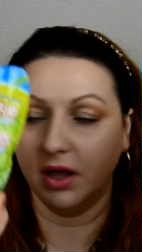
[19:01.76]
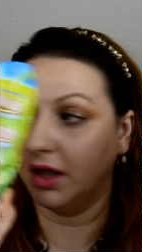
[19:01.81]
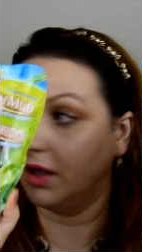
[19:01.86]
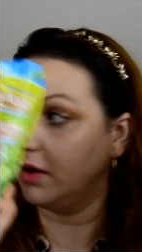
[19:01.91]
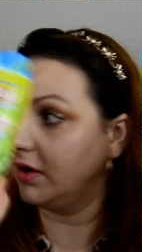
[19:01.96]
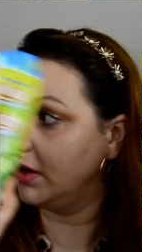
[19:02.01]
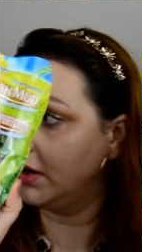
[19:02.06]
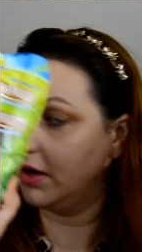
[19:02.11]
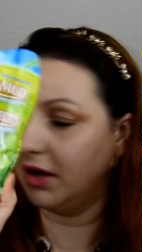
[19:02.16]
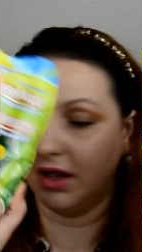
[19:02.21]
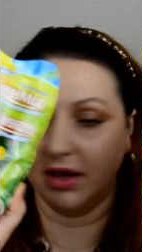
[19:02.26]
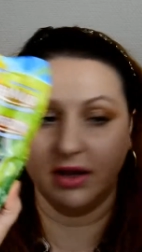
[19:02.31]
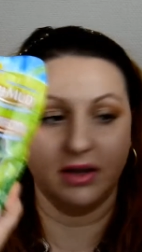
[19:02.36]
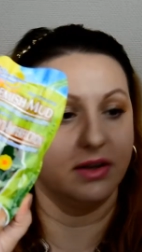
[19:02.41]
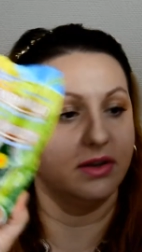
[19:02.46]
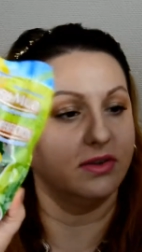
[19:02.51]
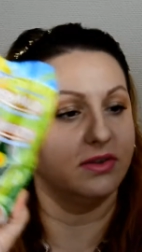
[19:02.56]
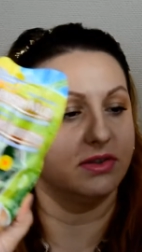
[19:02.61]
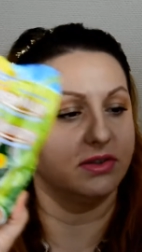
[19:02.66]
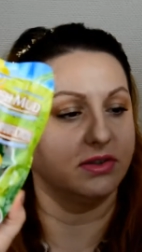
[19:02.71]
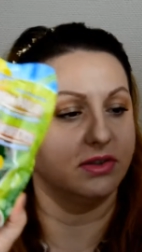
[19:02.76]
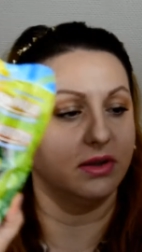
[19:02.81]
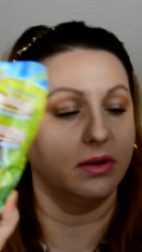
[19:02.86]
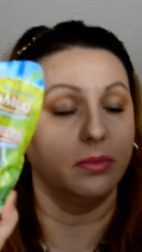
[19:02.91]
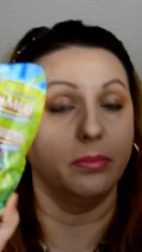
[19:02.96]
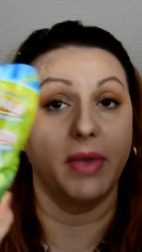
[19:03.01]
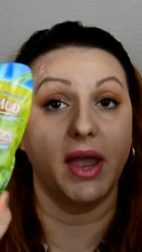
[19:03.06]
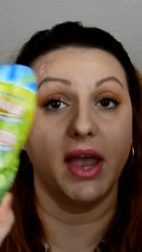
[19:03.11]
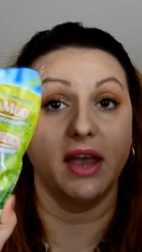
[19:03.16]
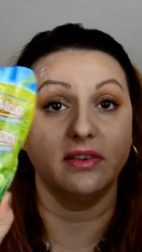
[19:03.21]
I really like this uh,
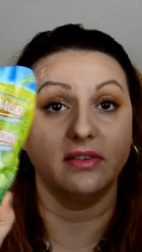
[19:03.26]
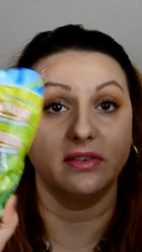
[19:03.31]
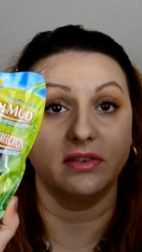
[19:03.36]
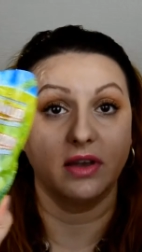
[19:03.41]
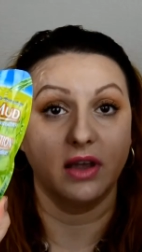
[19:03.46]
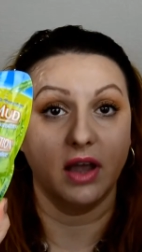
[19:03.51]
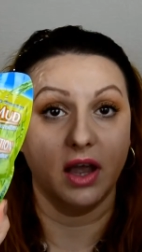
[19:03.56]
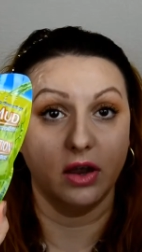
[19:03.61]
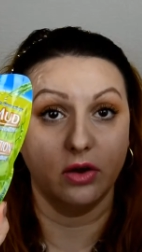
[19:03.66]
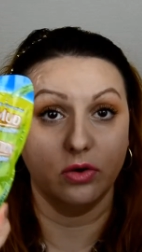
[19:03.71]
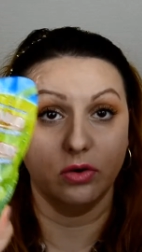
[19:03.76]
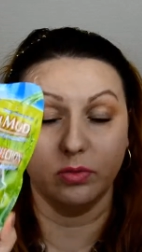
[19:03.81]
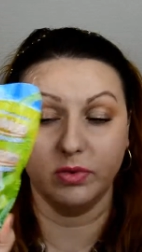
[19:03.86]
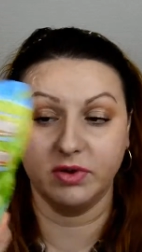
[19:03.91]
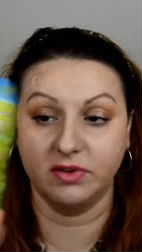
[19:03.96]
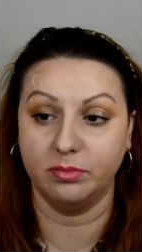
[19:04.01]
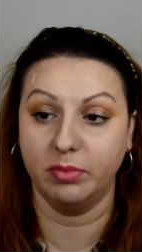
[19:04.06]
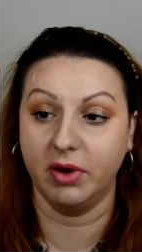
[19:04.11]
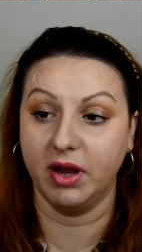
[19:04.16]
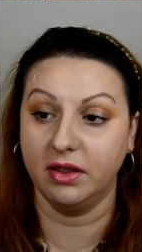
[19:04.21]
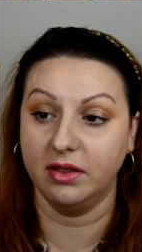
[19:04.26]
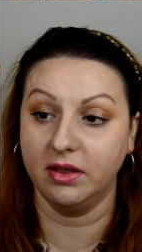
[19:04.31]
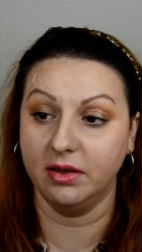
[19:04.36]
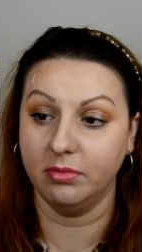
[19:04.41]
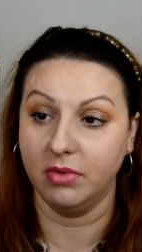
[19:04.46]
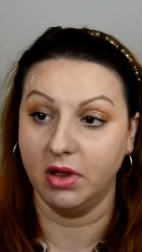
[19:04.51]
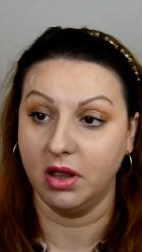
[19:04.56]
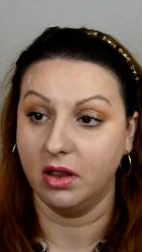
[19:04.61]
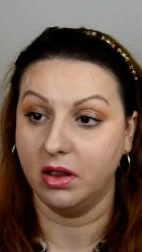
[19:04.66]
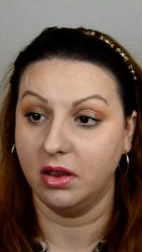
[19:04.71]
mask I always buy
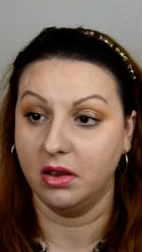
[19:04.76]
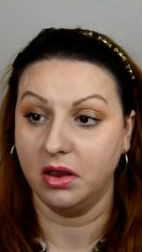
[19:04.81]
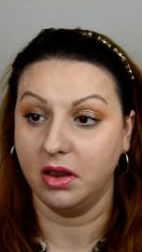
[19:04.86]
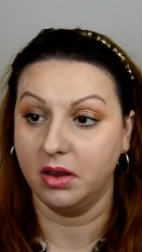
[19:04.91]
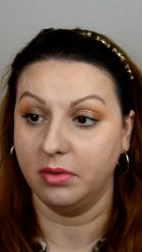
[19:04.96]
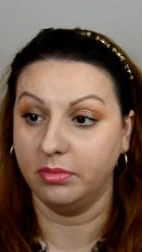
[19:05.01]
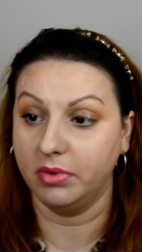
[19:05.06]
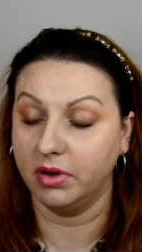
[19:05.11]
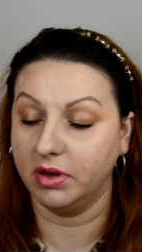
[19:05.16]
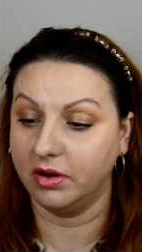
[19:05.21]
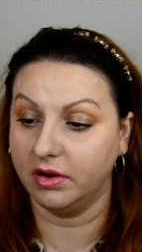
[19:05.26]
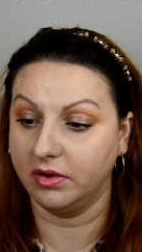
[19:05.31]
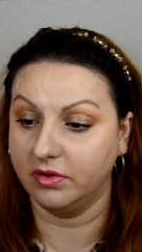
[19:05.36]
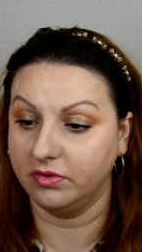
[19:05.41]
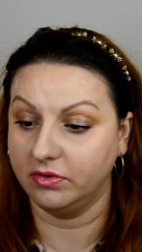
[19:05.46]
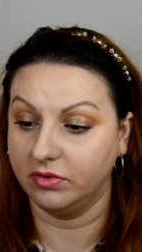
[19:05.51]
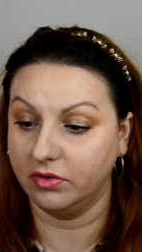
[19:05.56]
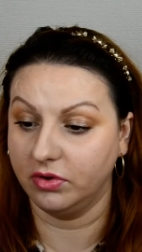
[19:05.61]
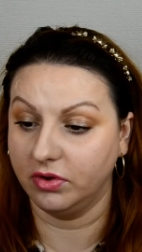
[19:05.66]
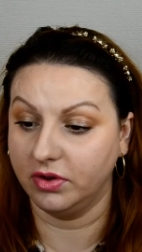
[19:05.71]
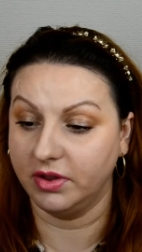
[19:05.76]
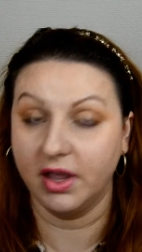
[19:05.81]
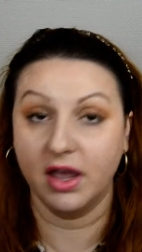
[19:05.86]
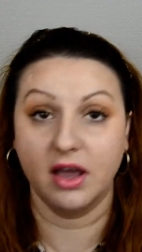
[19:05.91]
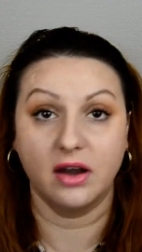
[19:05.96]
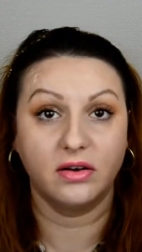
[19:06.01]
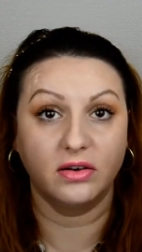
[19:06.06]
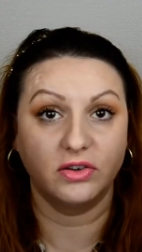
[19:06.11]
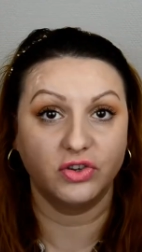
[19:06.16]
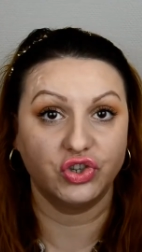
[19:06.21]
them because uh, they
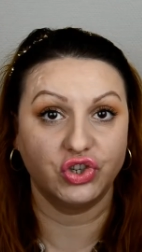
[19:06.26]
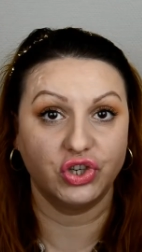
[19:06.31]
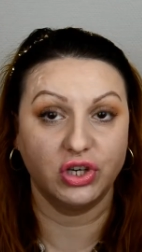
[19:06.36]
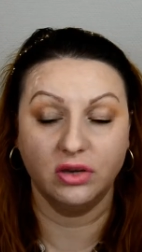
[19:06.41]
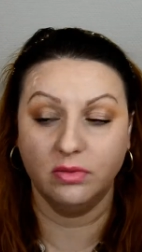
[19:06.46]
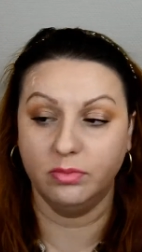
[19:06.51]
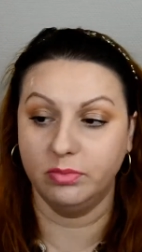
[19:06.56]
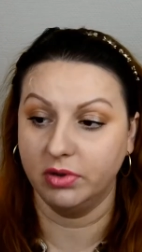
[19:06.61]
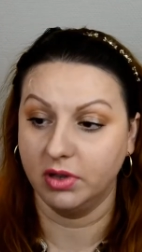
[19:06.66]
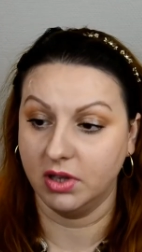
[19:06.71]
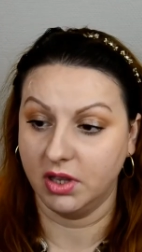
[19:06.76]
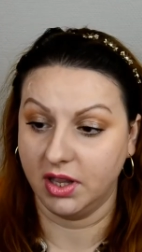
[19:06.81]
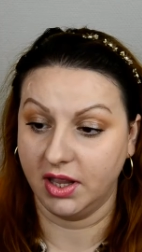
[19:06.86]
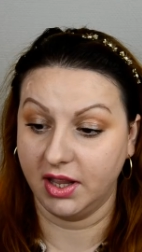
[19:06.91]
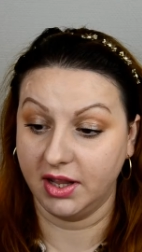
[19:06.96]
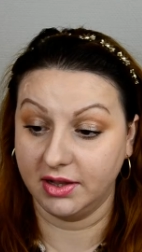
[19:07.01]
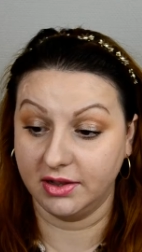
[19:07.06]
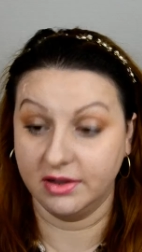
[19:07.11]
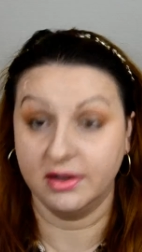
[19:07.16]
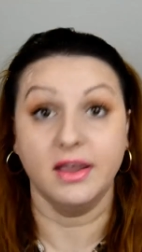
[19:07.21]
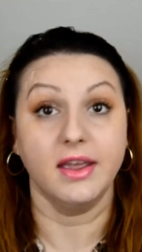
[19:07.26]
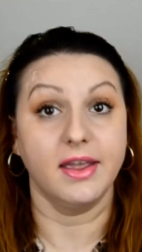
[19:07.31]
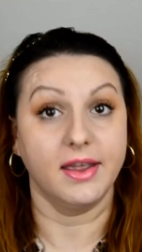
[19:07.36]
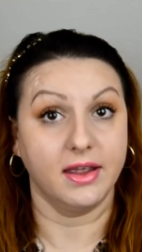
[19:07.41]
are cheap and